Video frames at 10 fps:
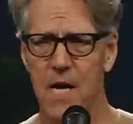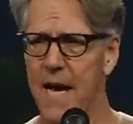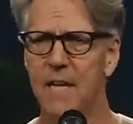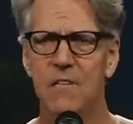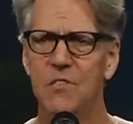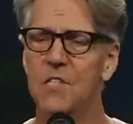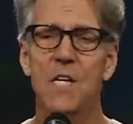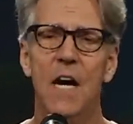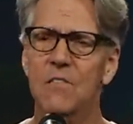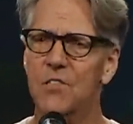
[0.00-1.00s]
Titus
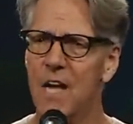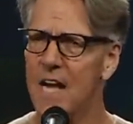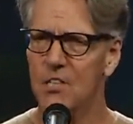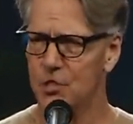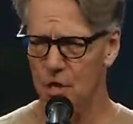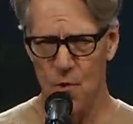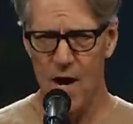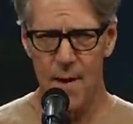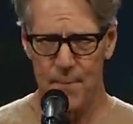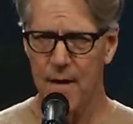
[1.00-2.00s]
does not show
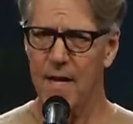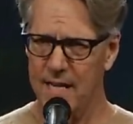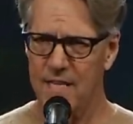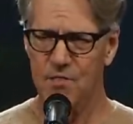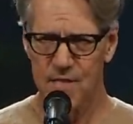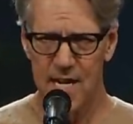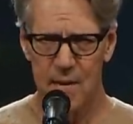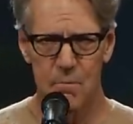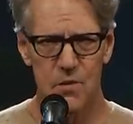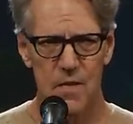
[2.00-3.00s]
up, it
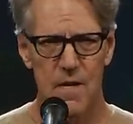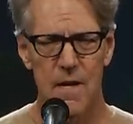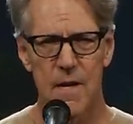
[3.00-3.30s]
seems.